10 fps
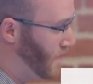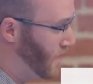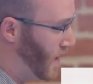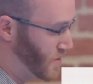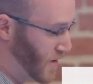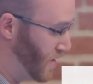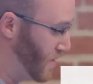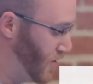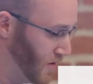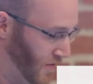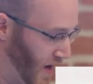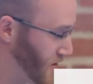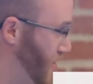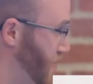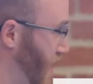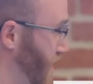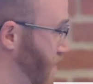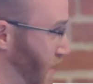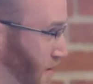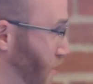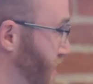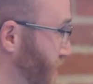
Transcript: It's when your computer fan starts making weird noises